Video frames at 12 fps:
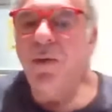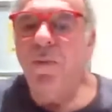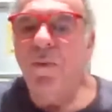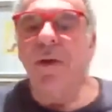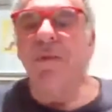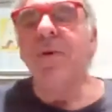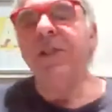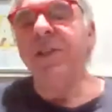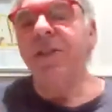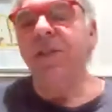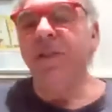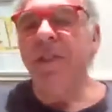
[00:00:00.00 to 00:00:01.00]
what I want you to
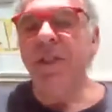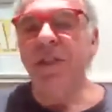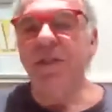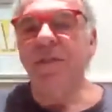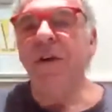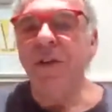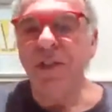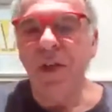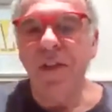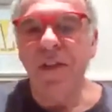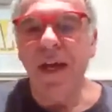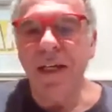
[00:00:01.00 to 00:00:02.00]
do is to just focus
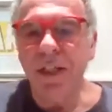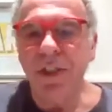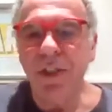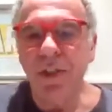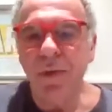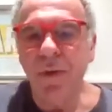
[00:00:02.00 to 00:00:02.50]
on that issue,